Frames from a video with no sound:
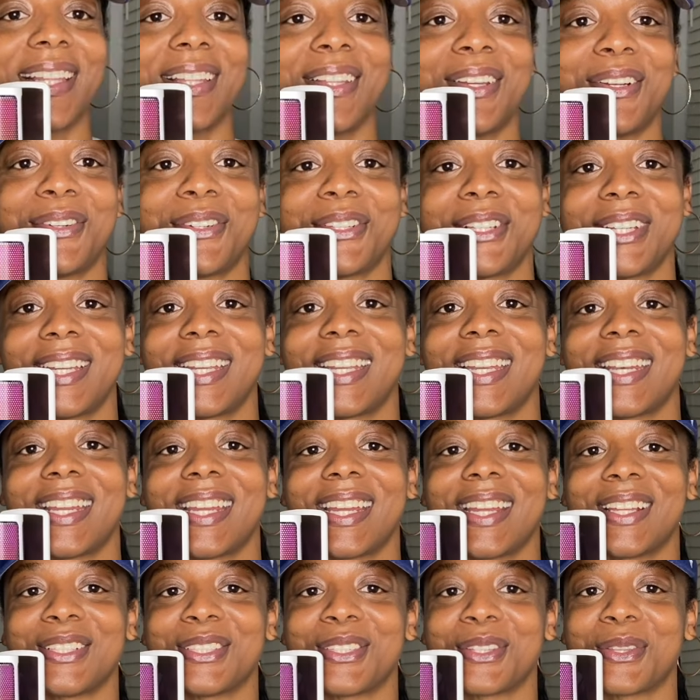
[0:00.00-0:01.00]
literally
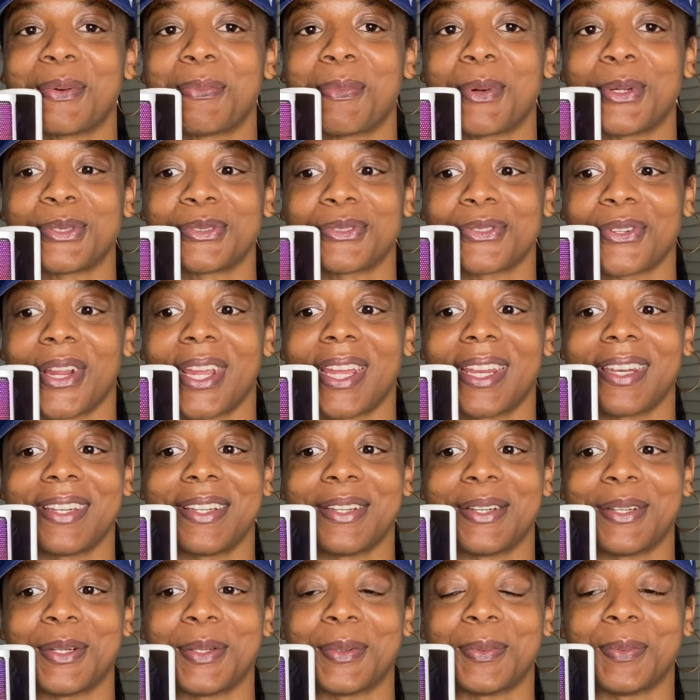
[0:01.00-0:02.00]
getting into the most
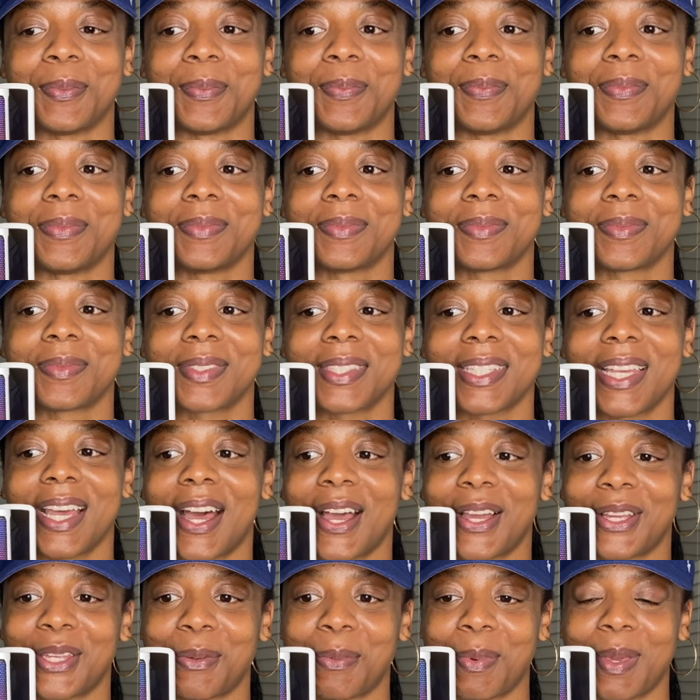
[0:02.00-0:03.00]
random
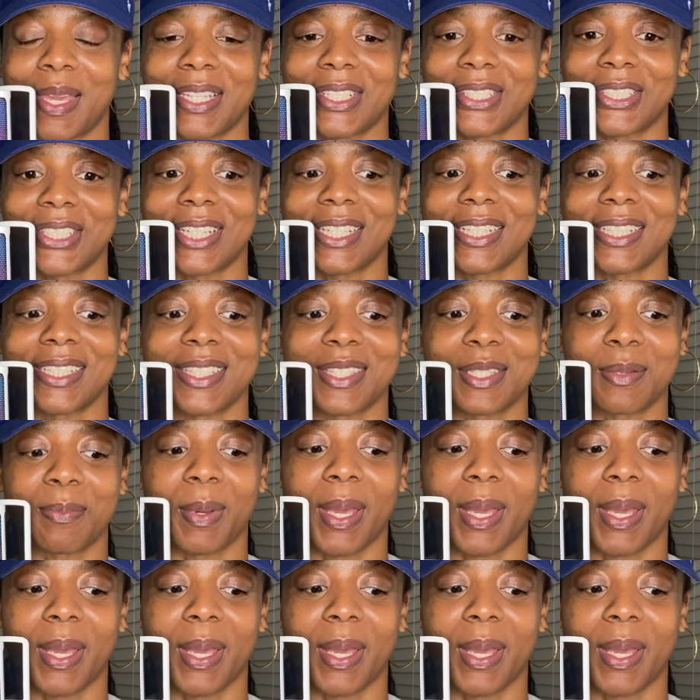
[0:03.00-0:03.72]
occupations.